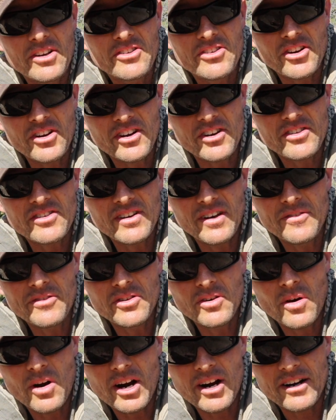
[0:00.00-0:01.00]
exert yourself
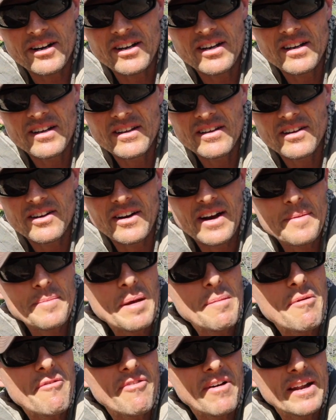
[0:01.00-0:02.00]
so hard. All right,
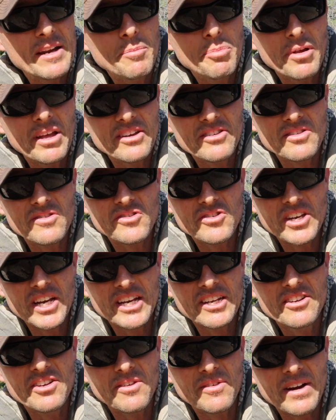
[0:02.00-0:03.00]
maybe find a place of
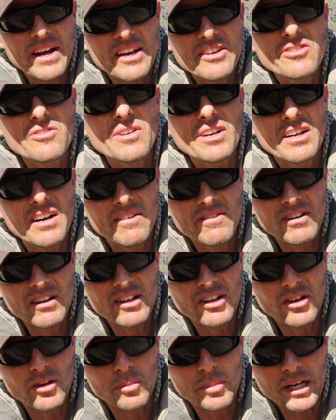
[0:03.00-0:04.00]
shade to rest, recover a
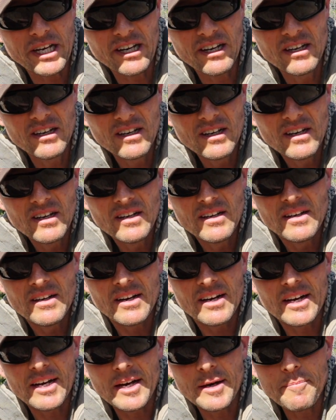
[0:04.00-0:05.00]
little bit.
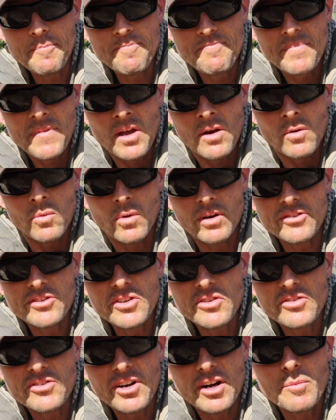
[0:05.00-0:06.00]
Once
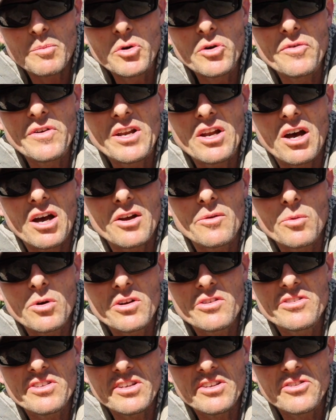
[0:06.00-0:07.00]
you start moving
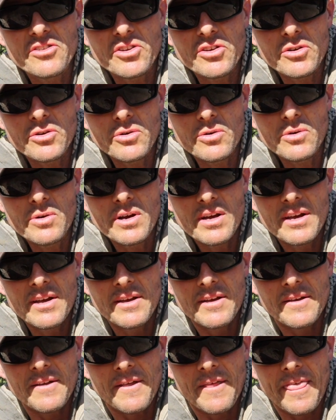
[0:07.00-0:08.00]
onwards into
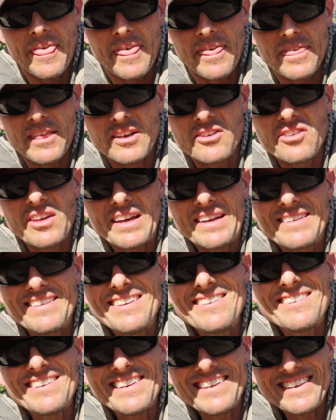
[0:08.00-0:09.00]
things like
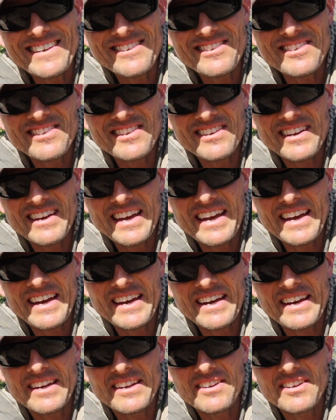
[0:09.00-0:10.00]
dizziness
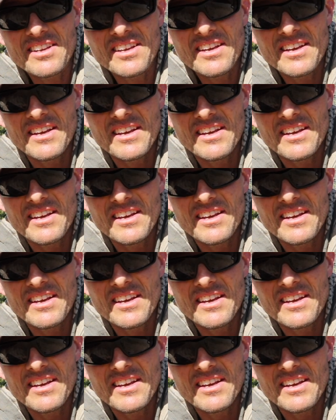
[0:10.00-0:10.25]
and